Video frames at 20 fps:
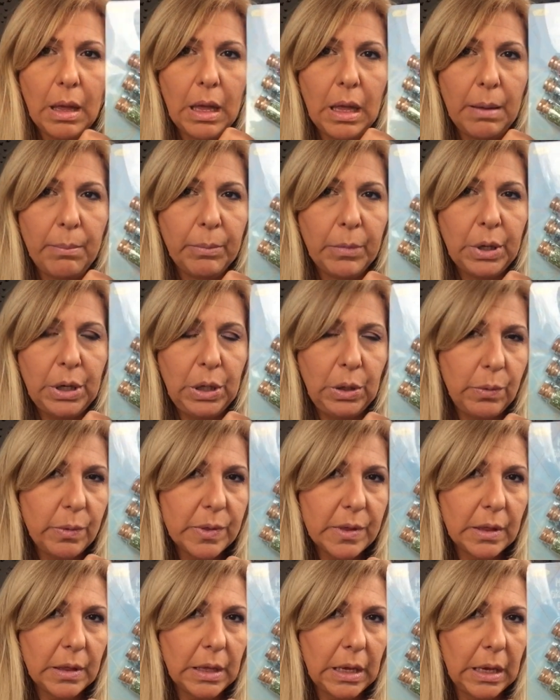I'm going to
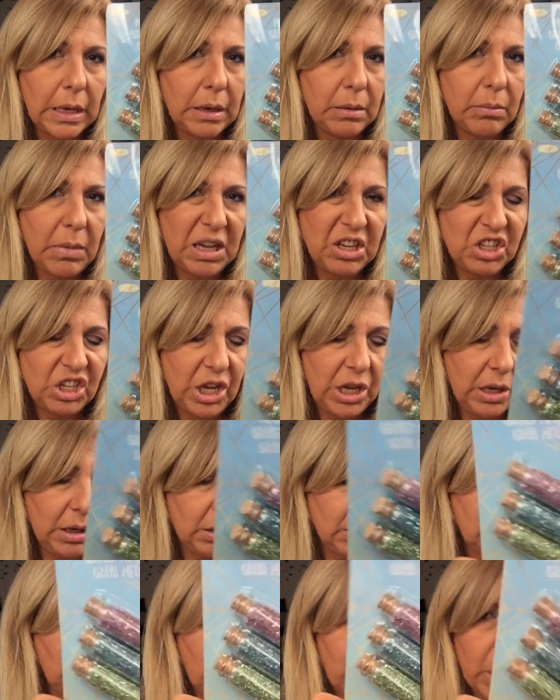use it in my
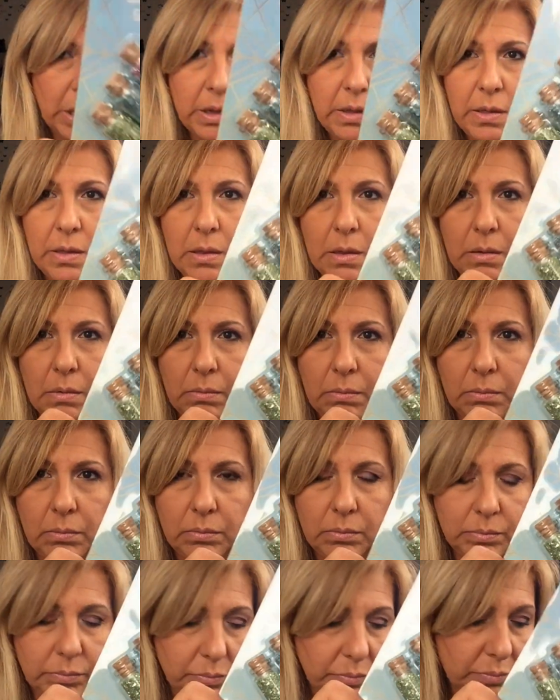shaker cards.
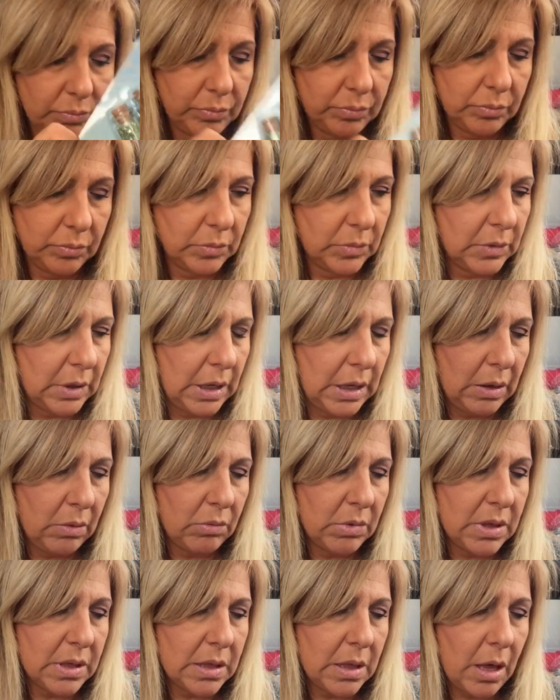It
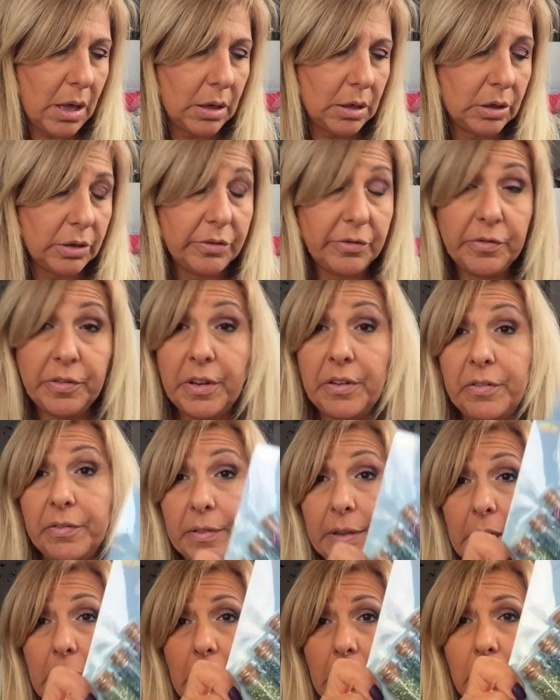was
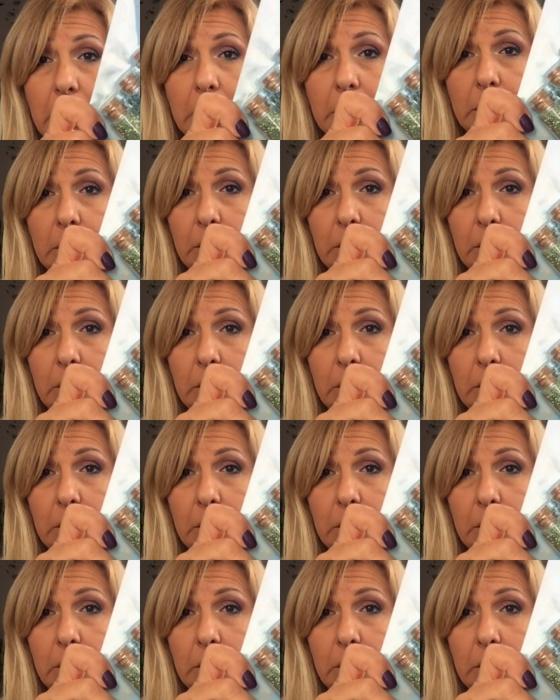$1.50.